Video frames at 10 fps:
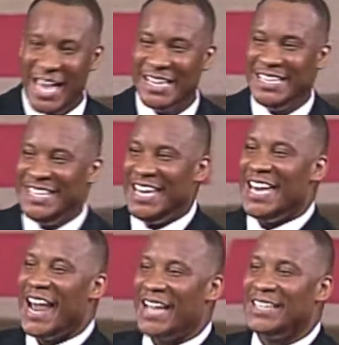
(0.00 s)
and
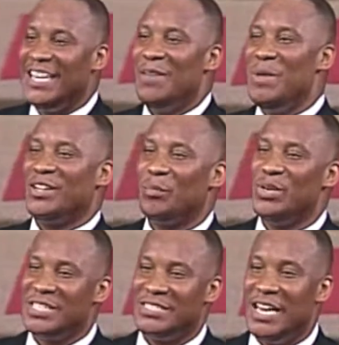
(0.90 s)
yet I can't make a
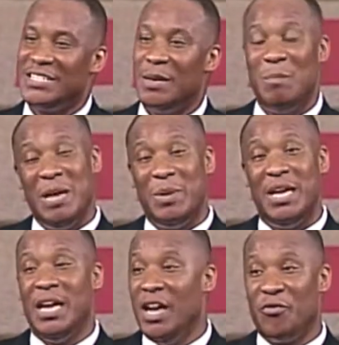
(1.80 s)
presentation
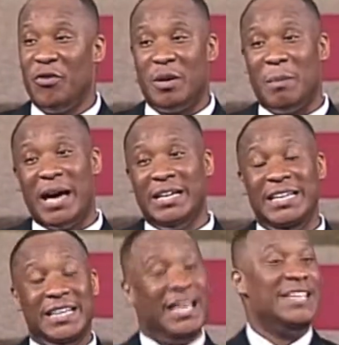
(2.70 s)
maybe in front of my
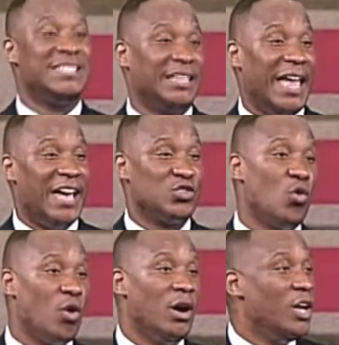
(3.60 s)
leading ladies class
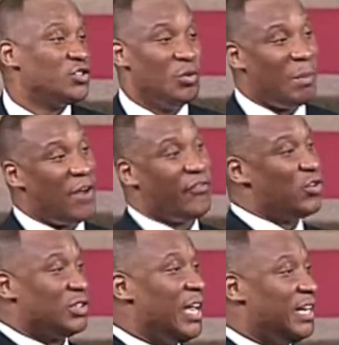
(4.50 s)
or to my
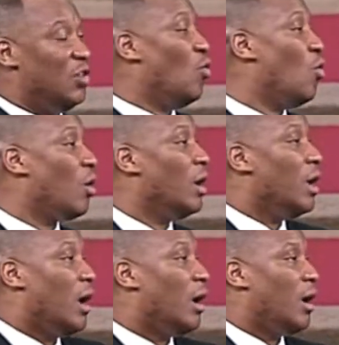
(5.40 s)
first lady or
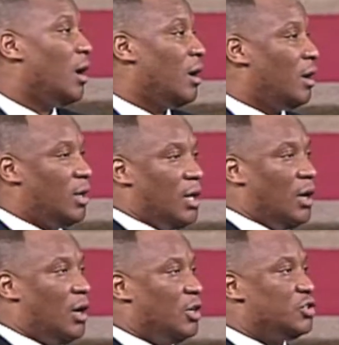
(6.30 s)

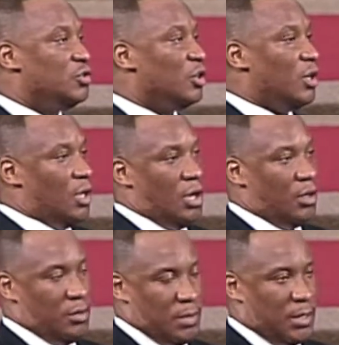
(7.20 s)
to
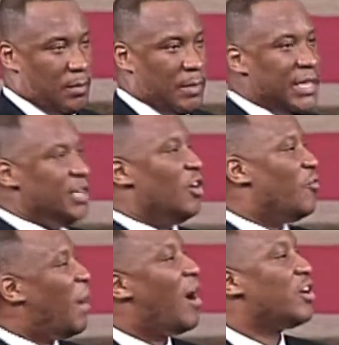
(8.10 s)
the leader
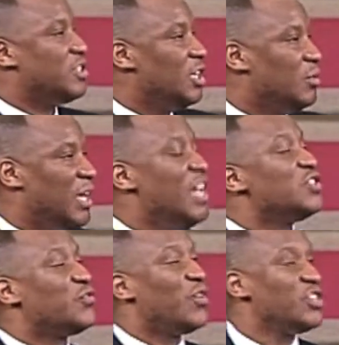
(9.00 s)
of my auxiliary.
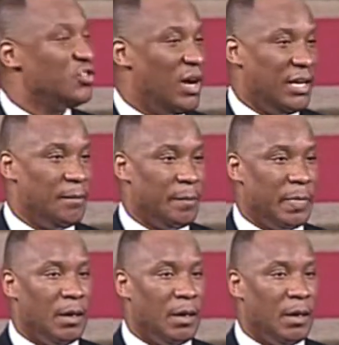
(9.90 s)
It's frustrating.